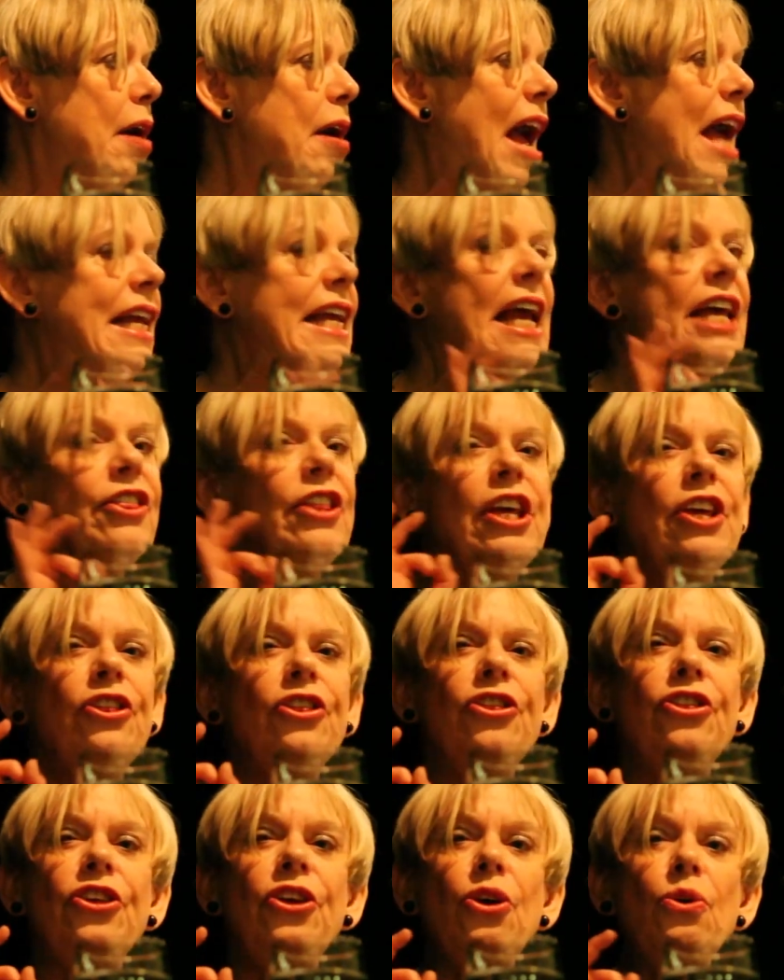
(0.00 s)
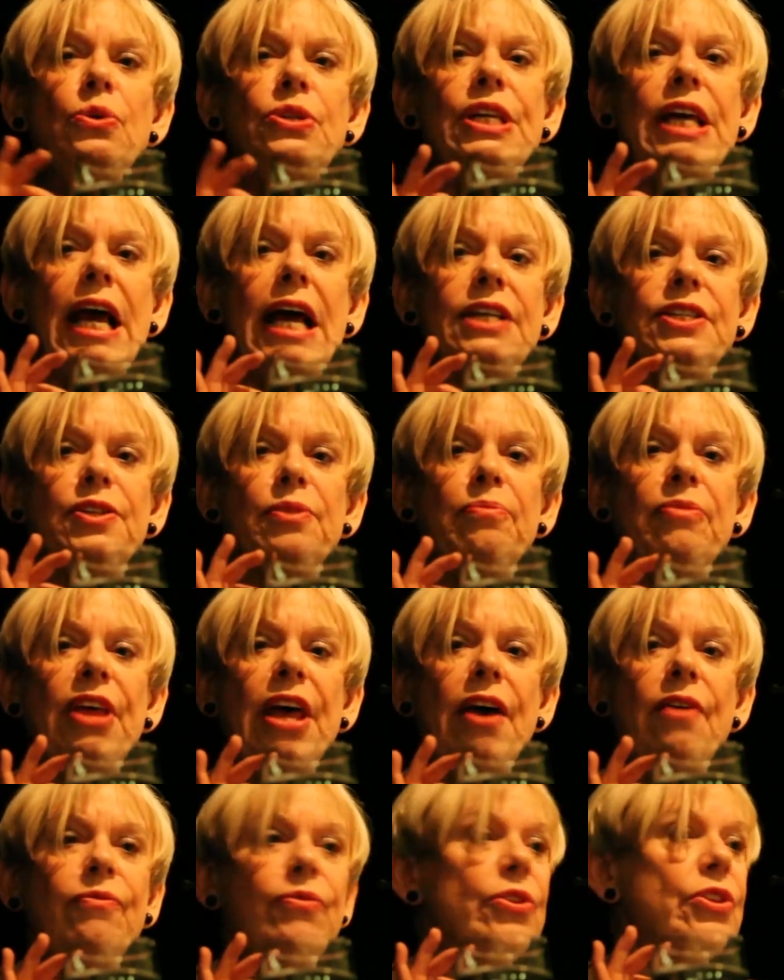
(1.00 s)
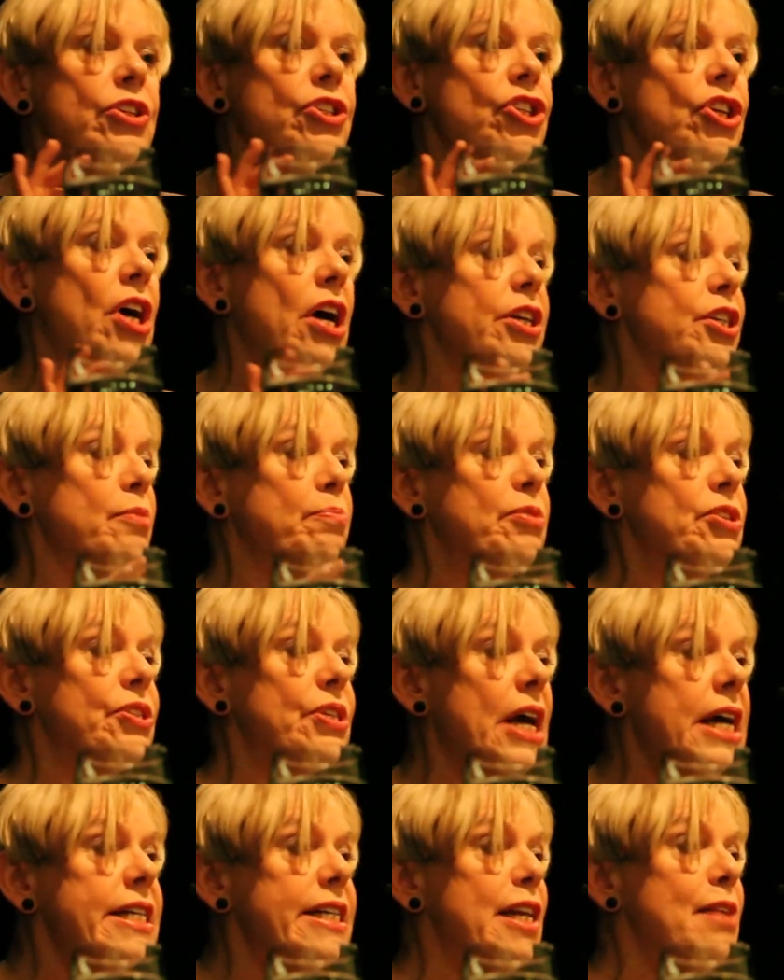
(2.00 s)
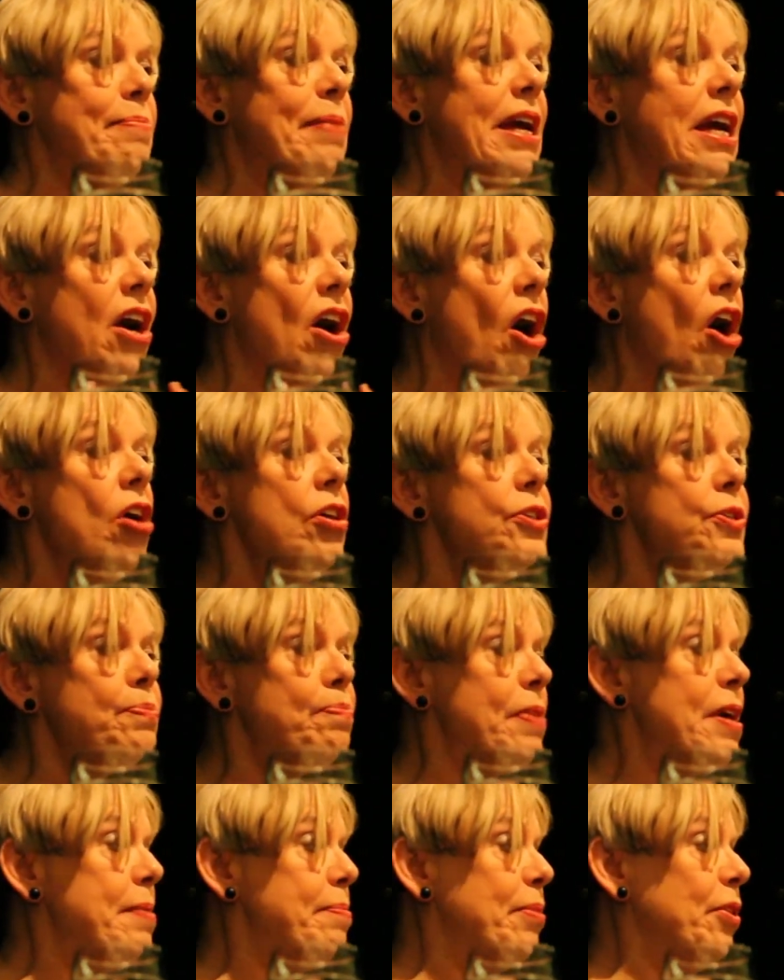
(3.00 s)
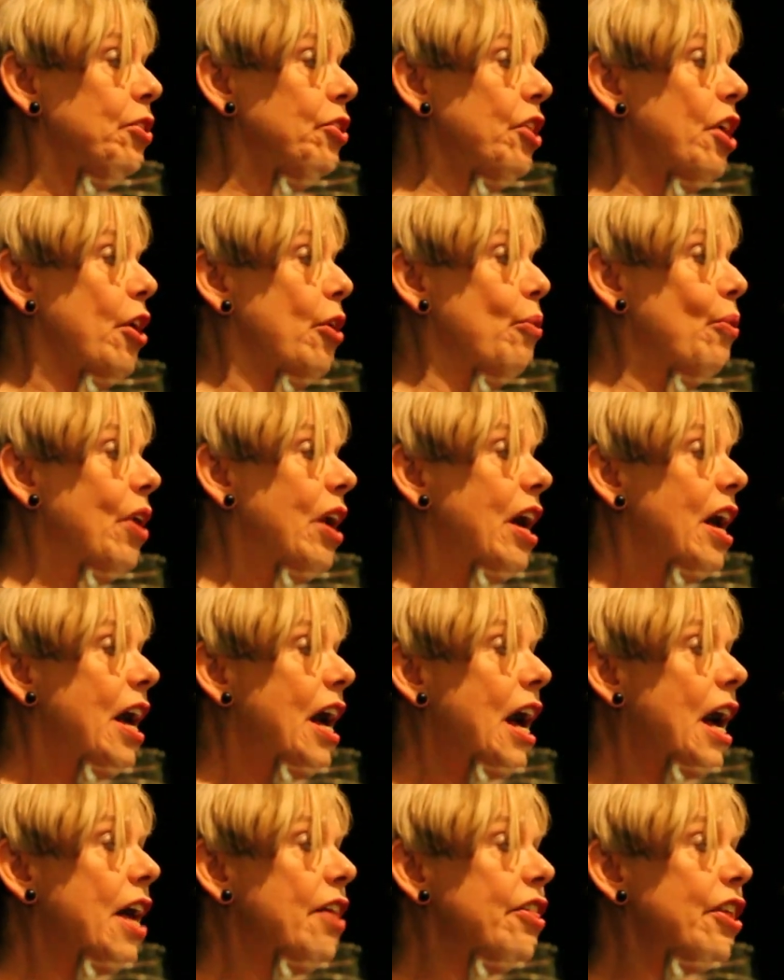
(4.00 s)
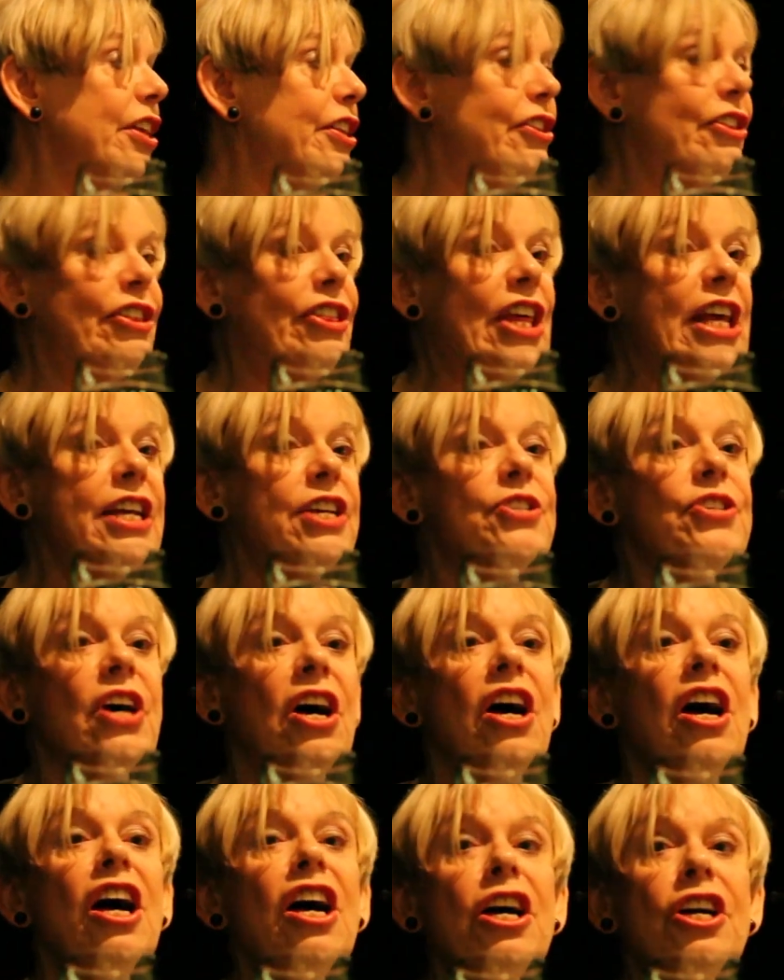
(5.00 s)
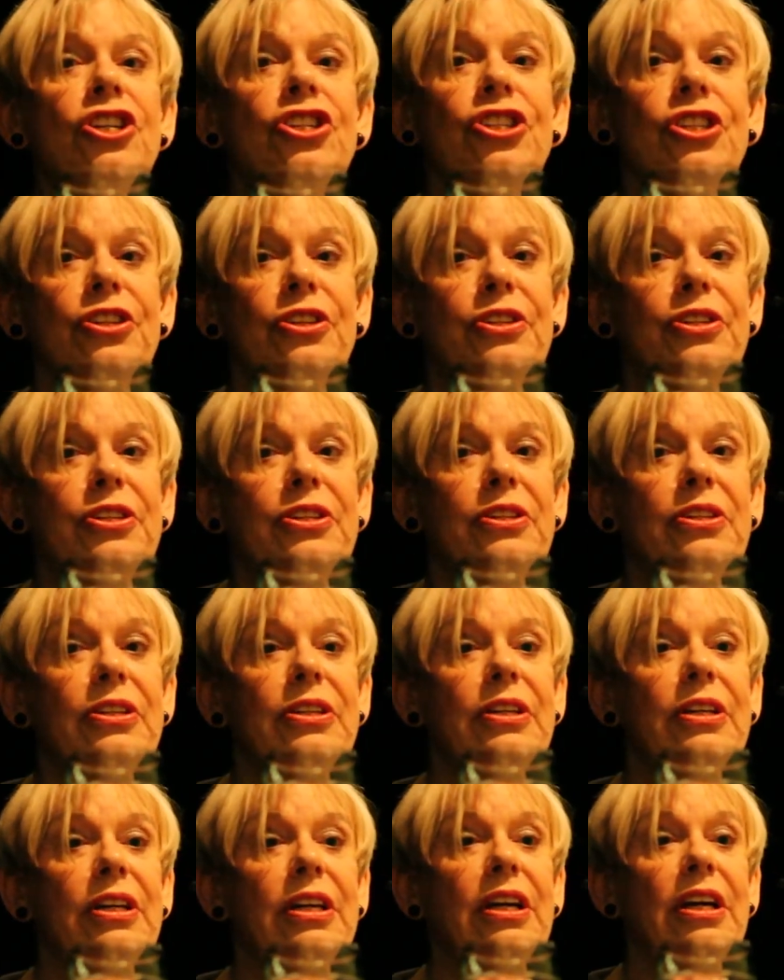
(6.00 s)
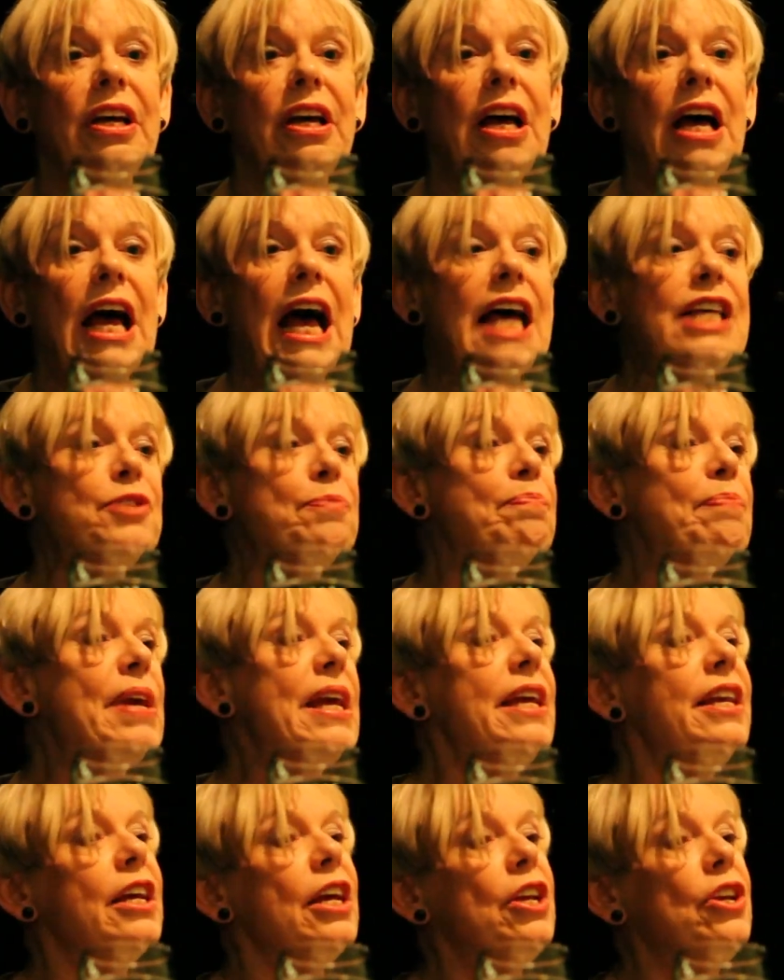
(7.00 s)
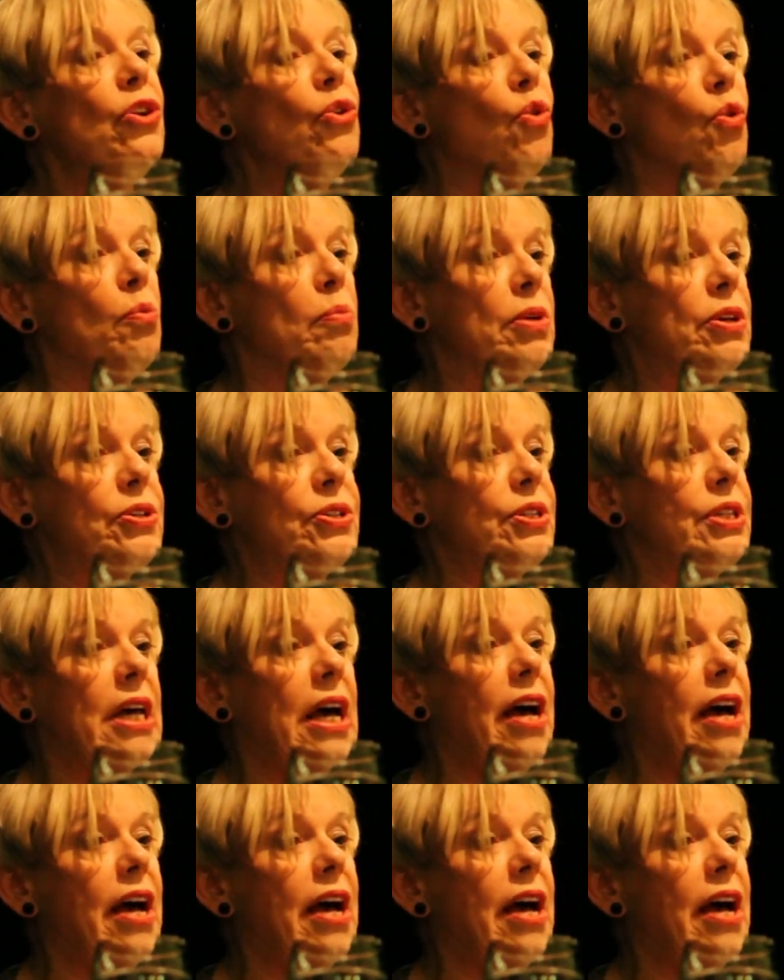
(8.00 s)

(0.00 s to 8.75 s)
And yet the enthusiasm there for the Charter, precisely because people know that things are urgent, has been enormous.